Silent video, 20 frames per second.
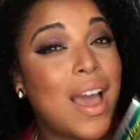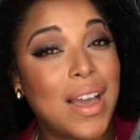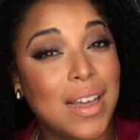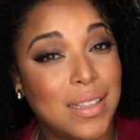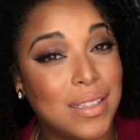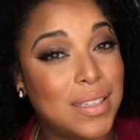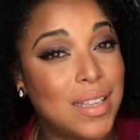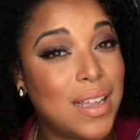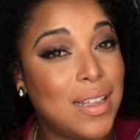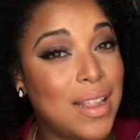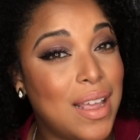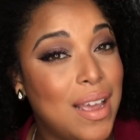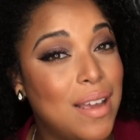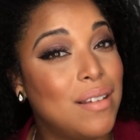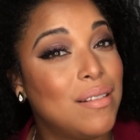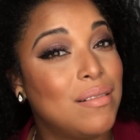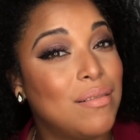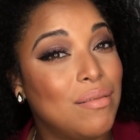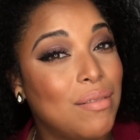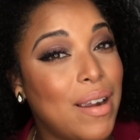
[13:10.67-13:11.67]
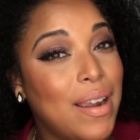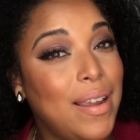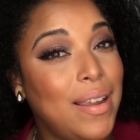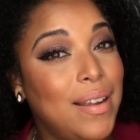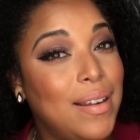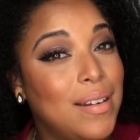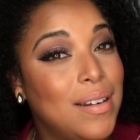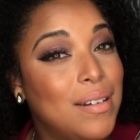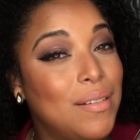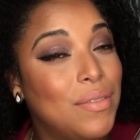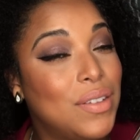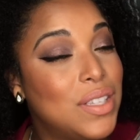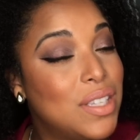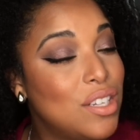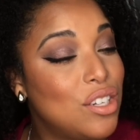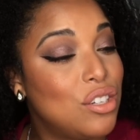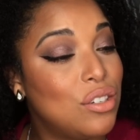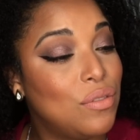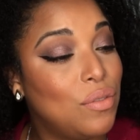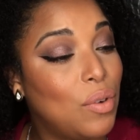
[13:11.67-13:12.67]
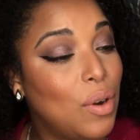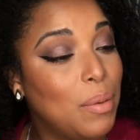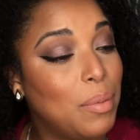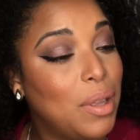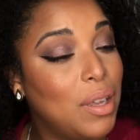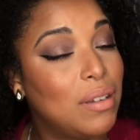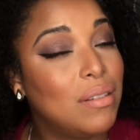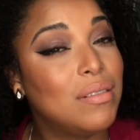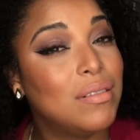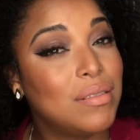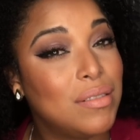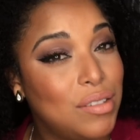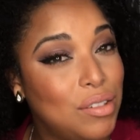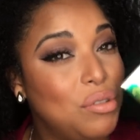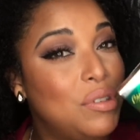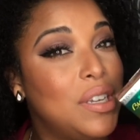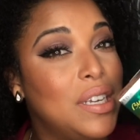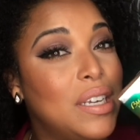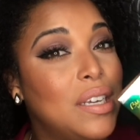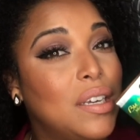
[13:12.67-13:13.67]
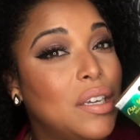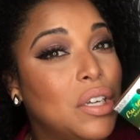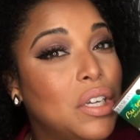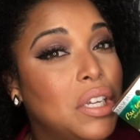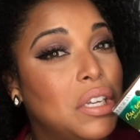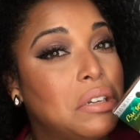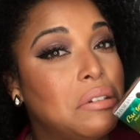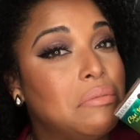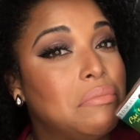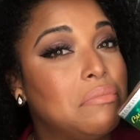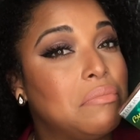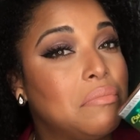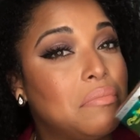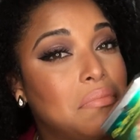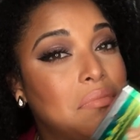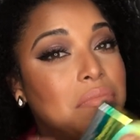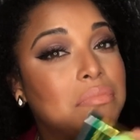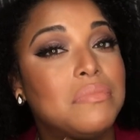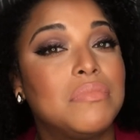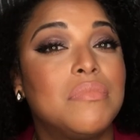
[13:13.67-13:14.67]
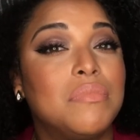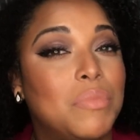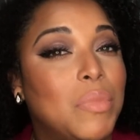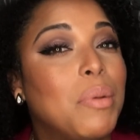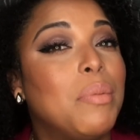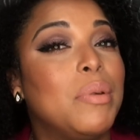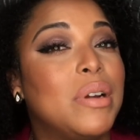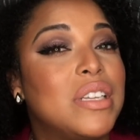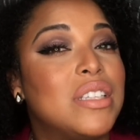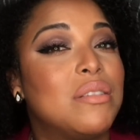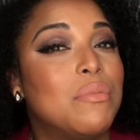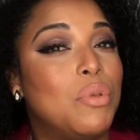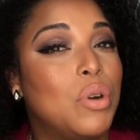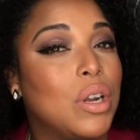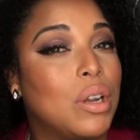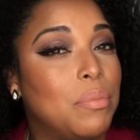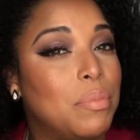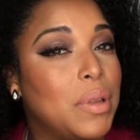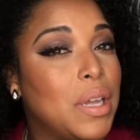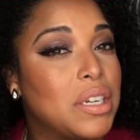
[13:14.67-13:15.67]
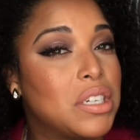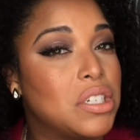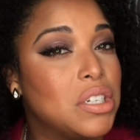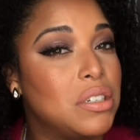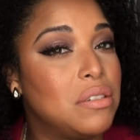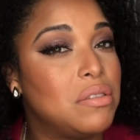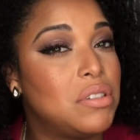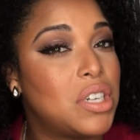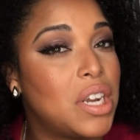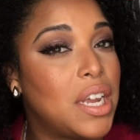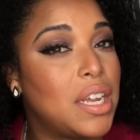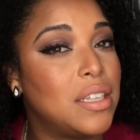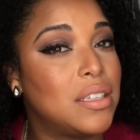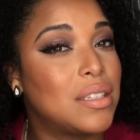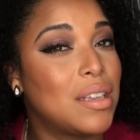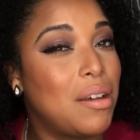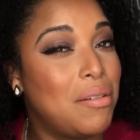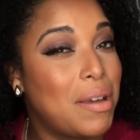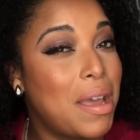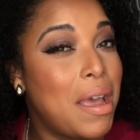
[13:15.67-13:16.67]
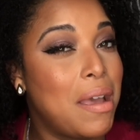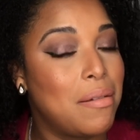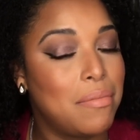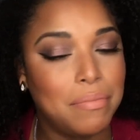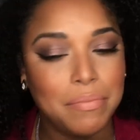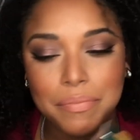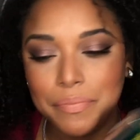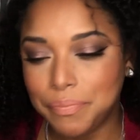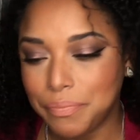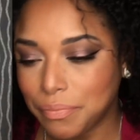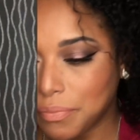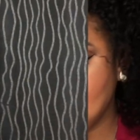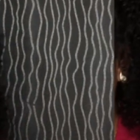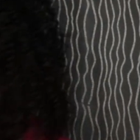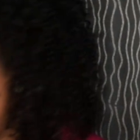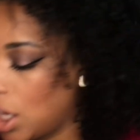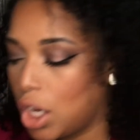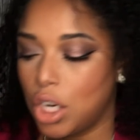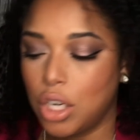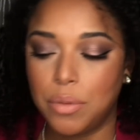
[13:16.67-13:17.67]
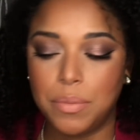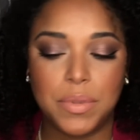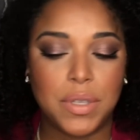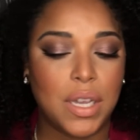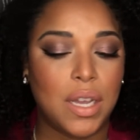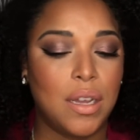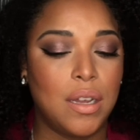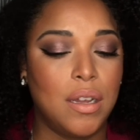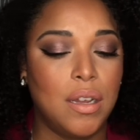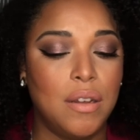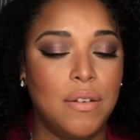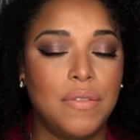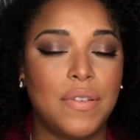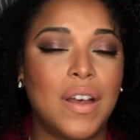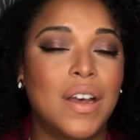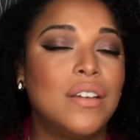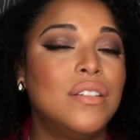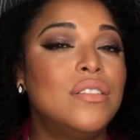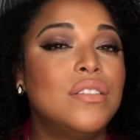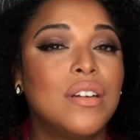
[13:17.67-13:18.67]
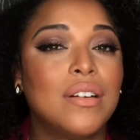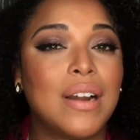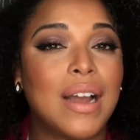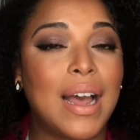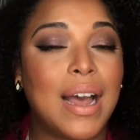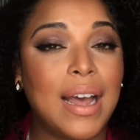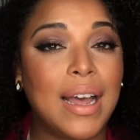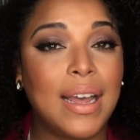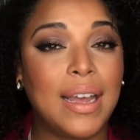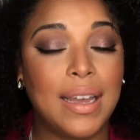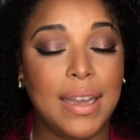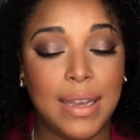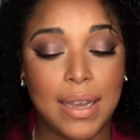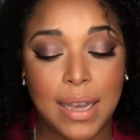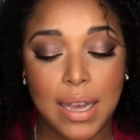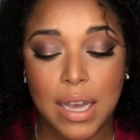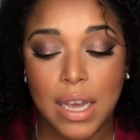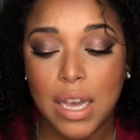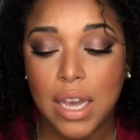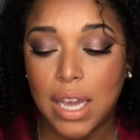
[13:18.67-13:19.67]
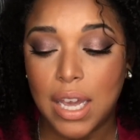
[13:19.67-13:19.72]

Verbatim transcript: I can say that right physician's formula you did good or bring some more complexion shades okay in terms of under eye